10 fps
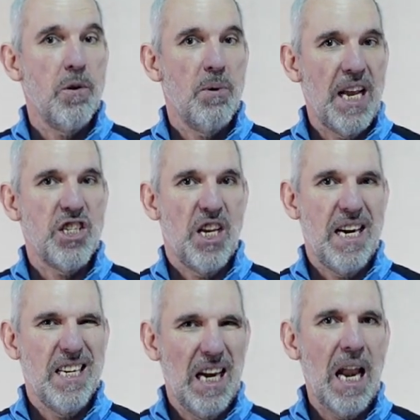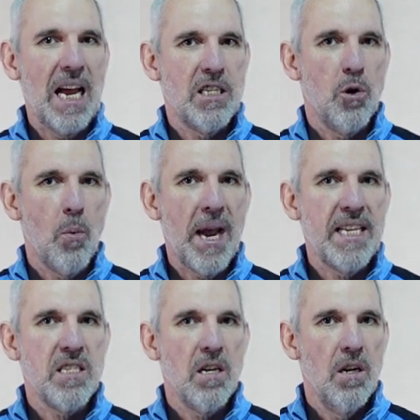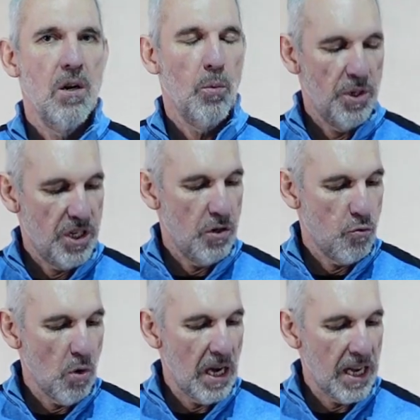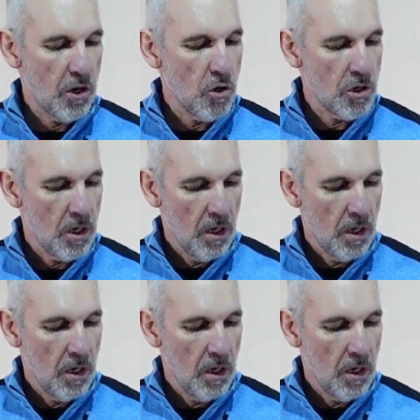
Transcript: but you actually get in a lighter weight, which is really good.